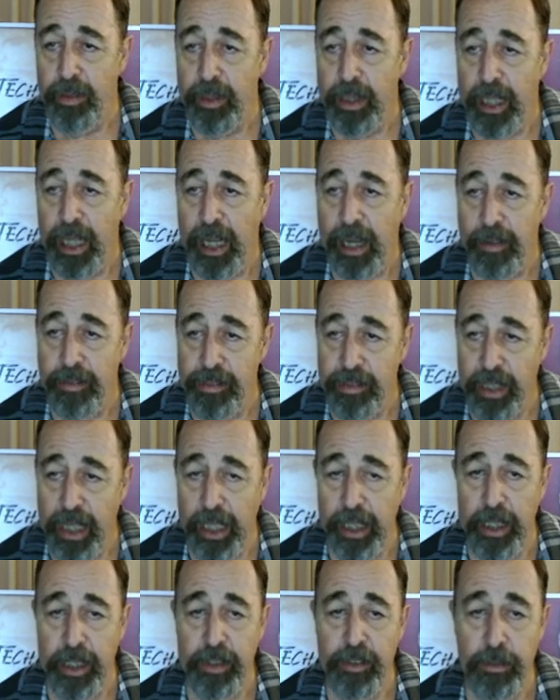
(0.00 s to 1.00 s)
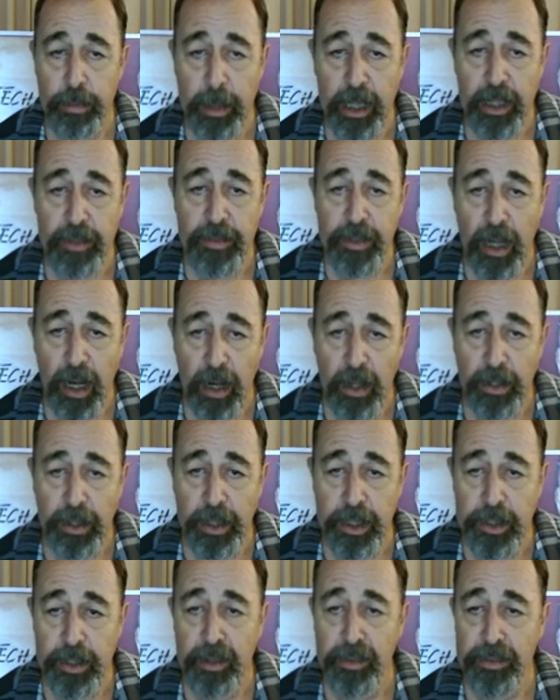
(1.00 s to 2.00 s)
They have skeletons made of
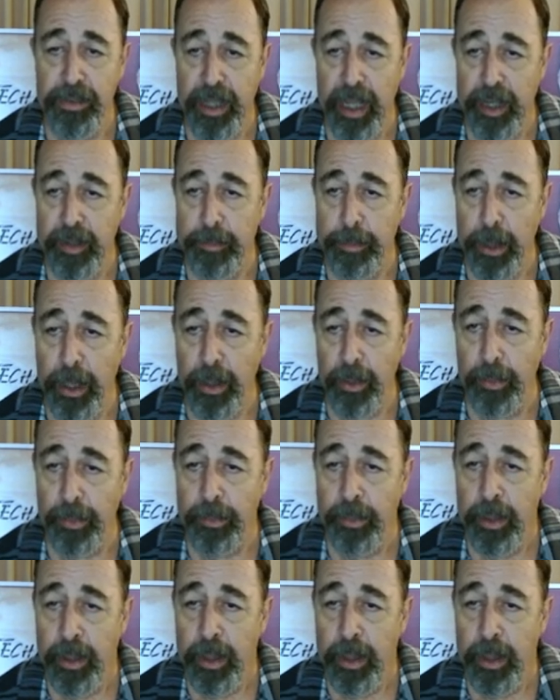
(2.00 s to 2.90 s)
cartilage instead of bone.